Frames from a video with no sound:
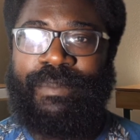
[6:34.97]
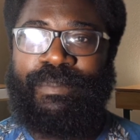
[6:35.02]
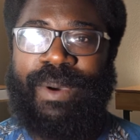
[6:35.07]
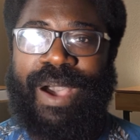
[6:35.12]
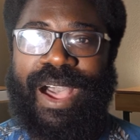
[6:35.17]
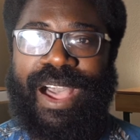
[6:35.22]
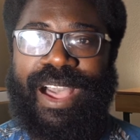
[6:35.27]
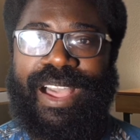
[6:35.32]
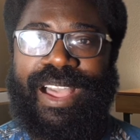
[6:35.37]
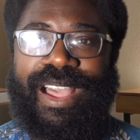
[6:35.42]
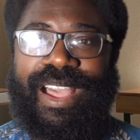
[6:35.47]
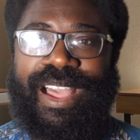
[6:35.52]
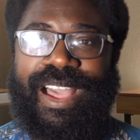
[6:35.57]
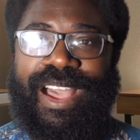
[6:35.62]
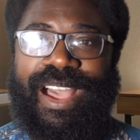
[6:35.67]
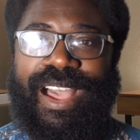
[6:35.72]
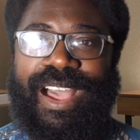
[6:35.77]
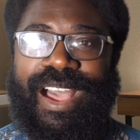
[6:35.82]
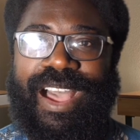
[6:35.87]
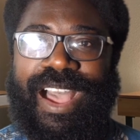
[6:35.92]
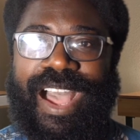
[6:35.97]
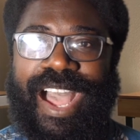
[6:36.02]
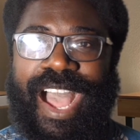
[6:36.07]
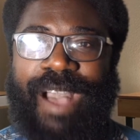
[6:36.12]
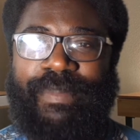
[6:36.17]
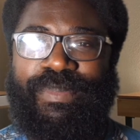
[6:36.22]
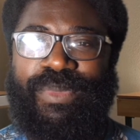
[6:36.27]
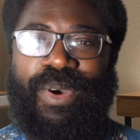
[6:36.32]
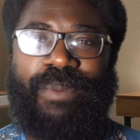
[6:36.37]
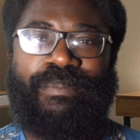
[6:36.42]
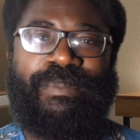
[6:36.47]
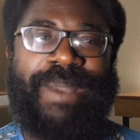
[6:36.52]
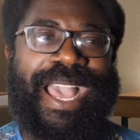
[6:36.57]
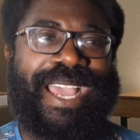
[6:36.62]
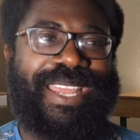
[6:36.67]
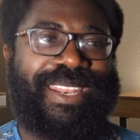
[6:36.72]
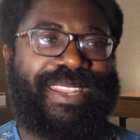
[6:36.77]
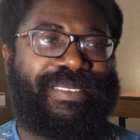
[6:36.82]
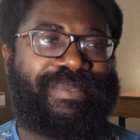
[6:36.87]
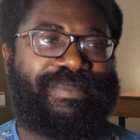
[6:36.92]
but I'm not
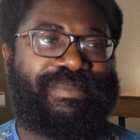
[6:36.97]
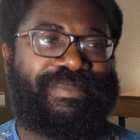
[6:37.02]
mad.